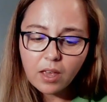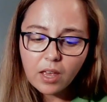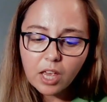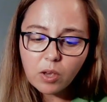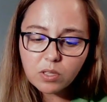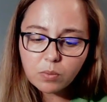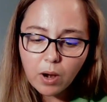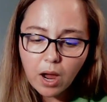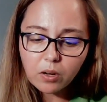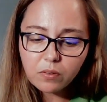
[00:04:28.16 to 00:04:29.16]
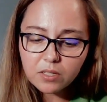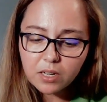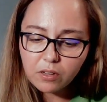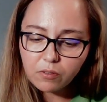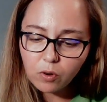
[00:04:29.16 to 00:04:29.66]
He was proud of
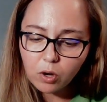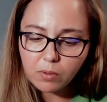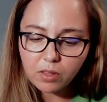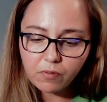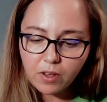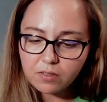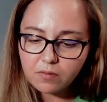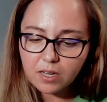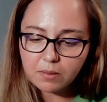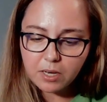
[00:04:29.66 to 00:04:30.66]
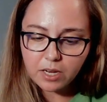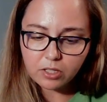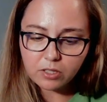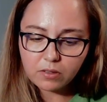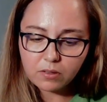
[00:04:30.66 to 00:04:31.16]
standing firm in the face of
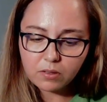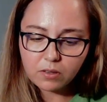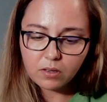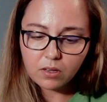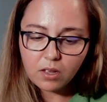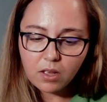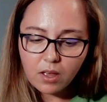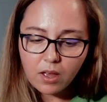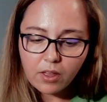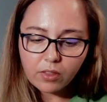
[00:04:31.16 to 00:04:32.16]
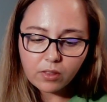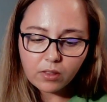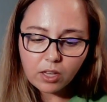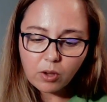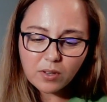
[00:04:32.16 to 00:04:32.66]
temptation.
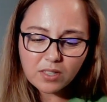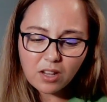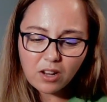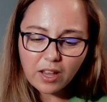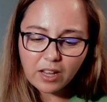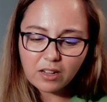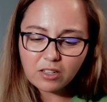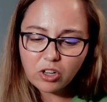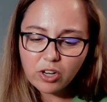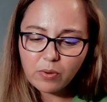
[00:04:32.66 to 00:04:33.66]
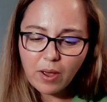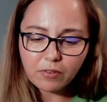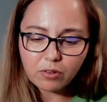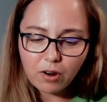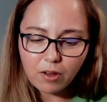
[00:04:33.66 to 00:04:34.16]
He was a little like Atreyu
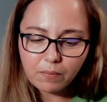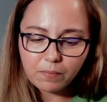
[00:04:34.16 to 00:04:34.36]
after all.